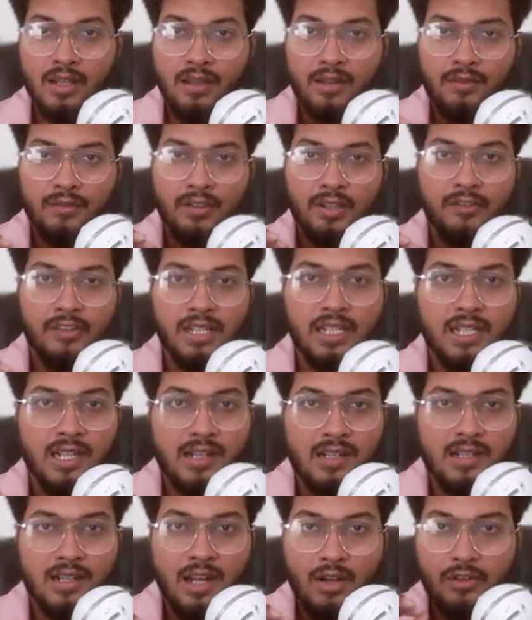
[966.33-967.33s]
we will learn
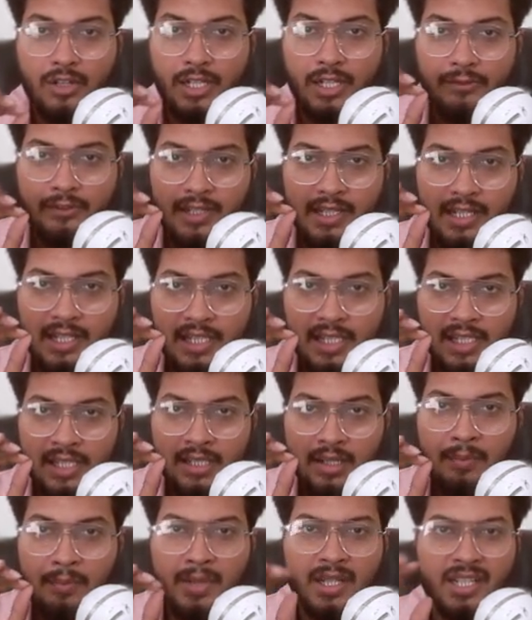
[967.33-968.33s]
how can we create
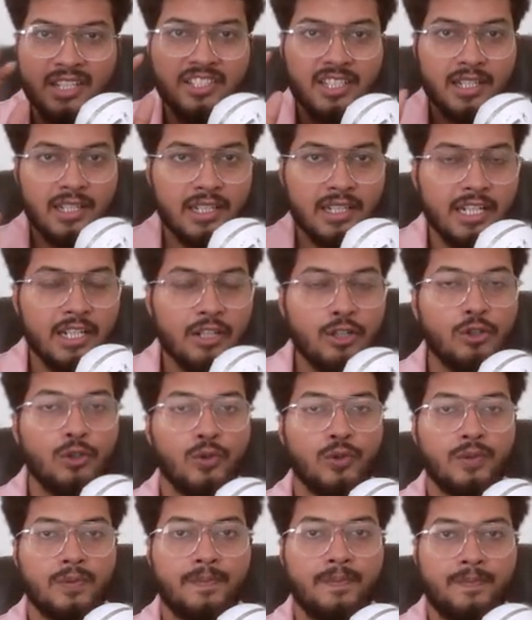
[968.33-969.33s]
mid journey
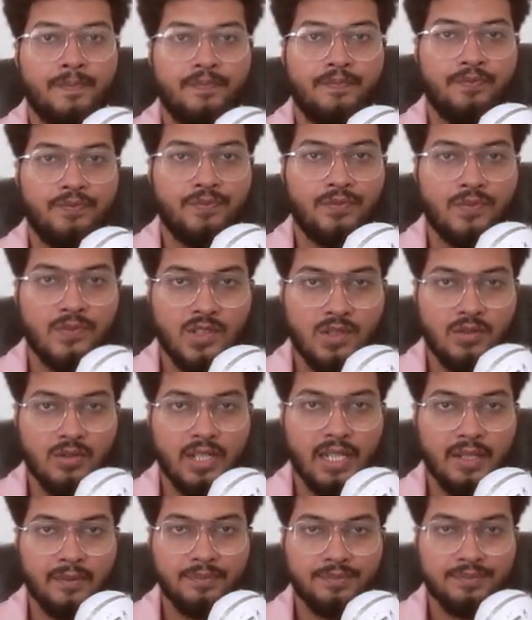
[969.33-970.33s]
clone okay